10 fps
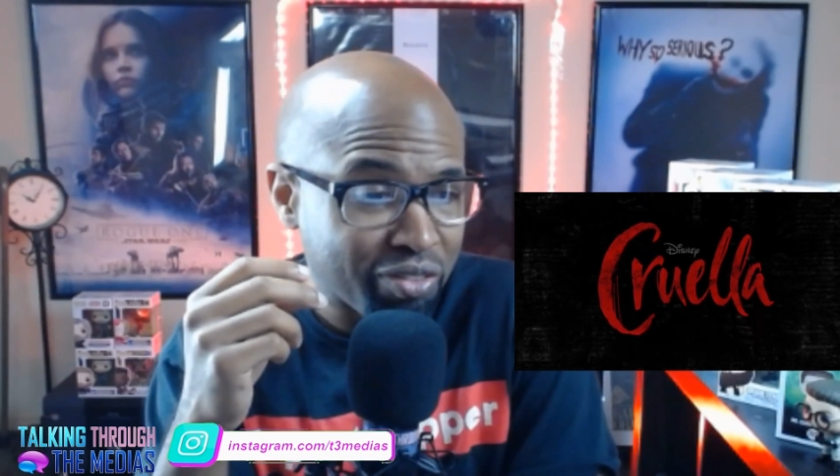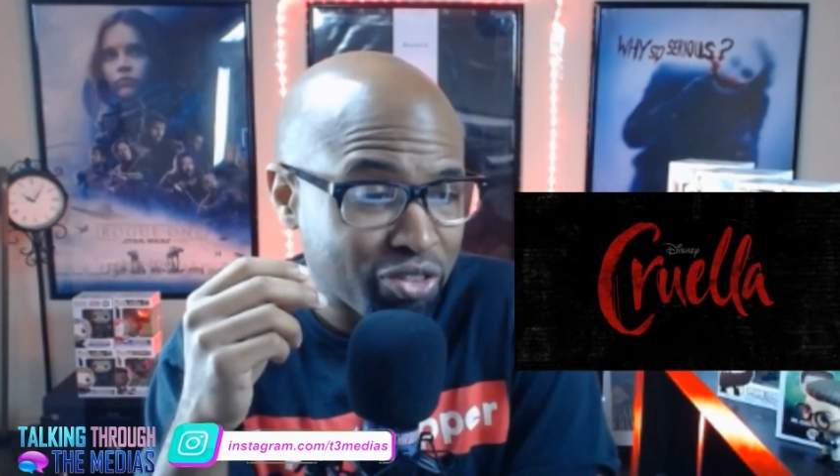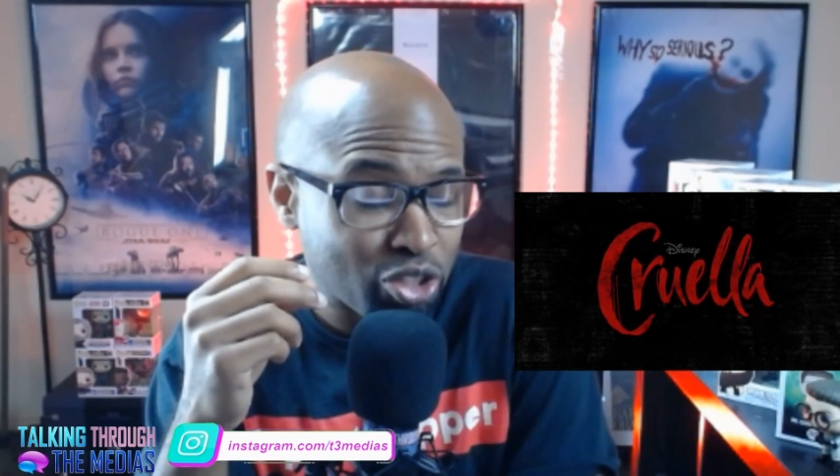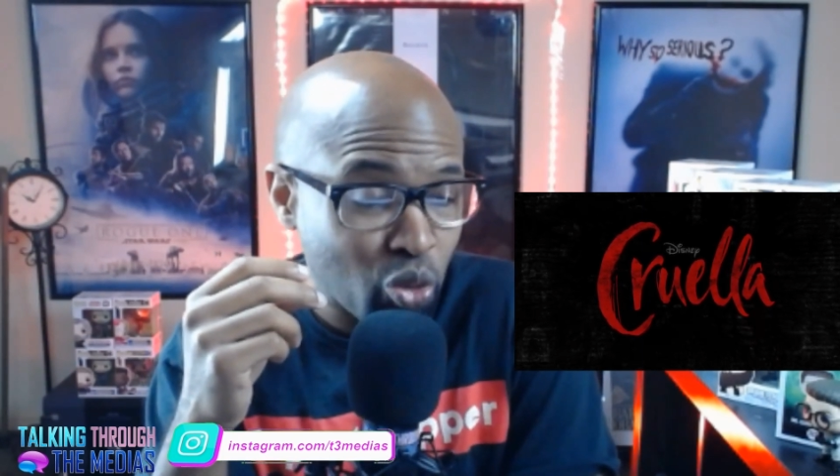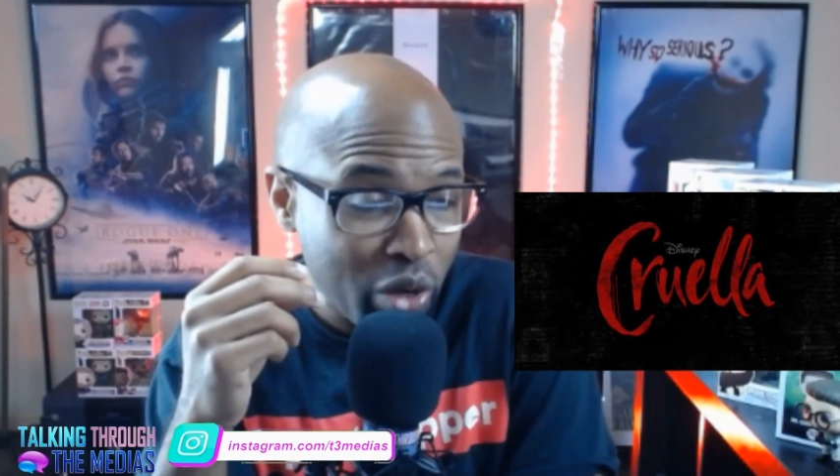
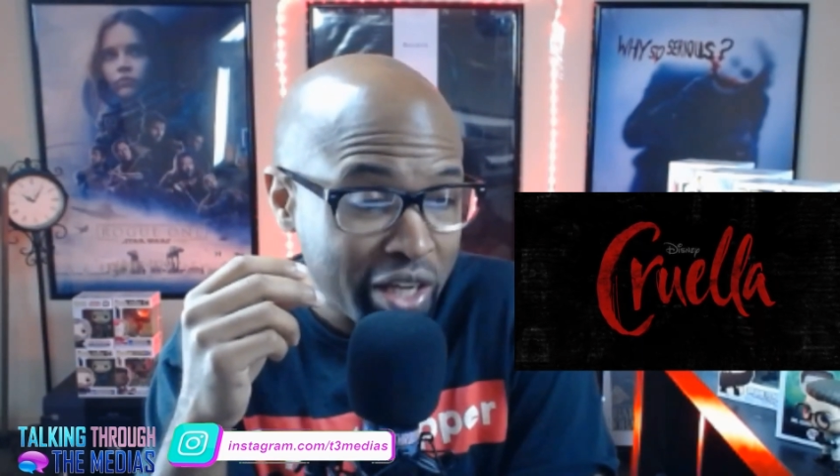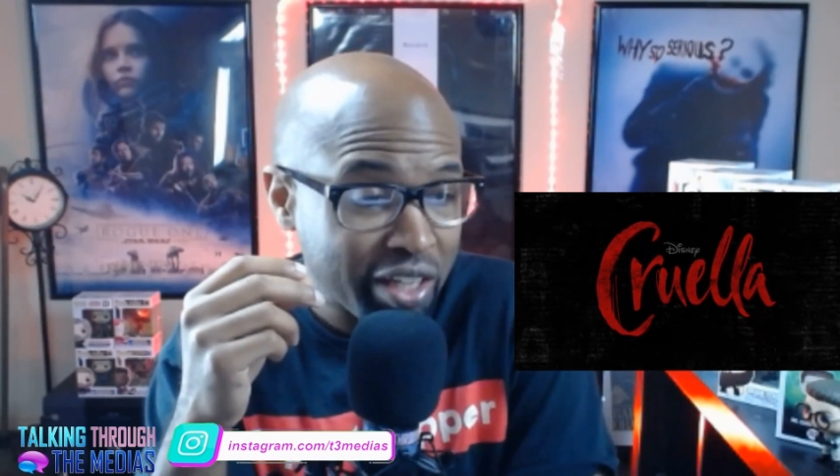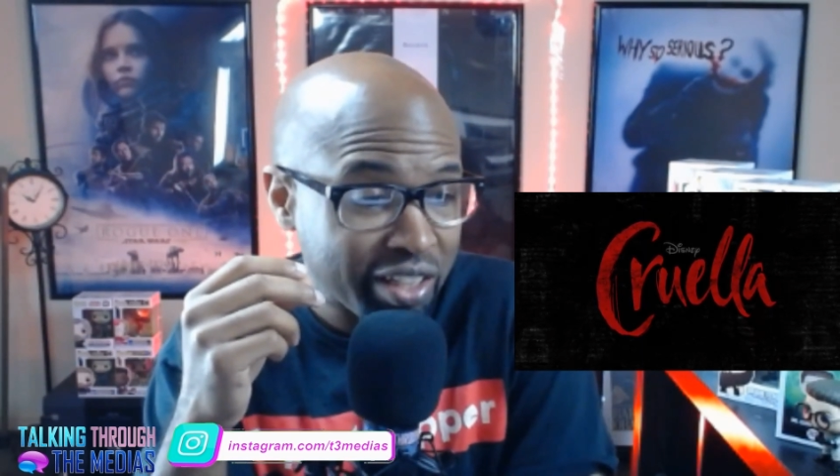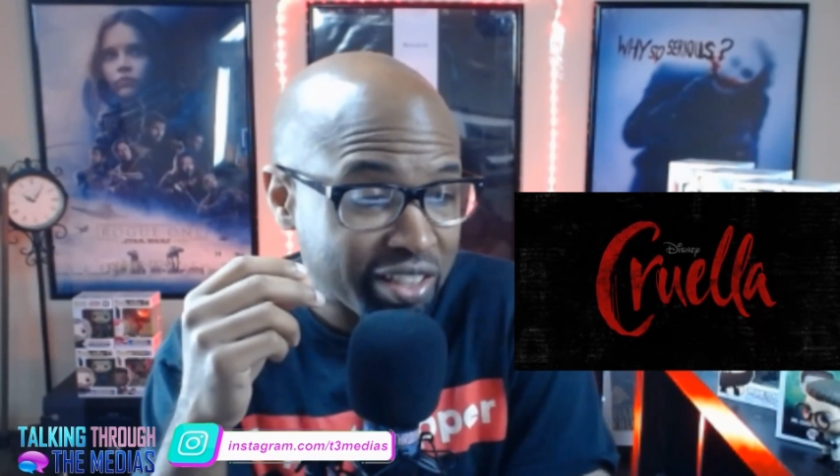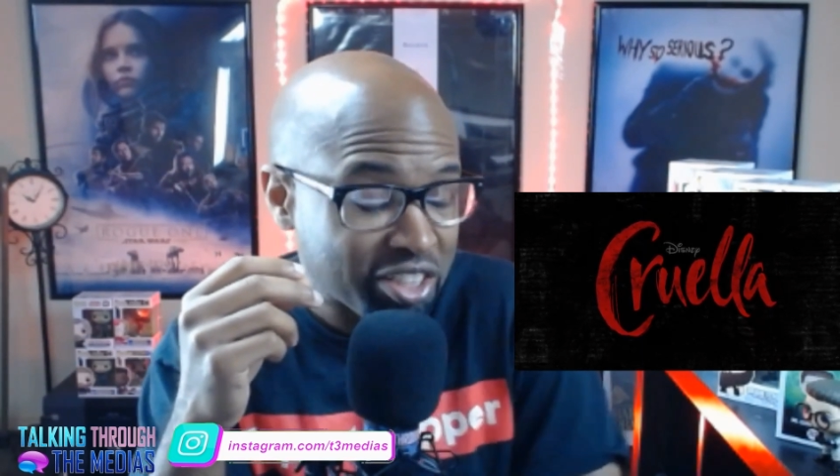swinging. She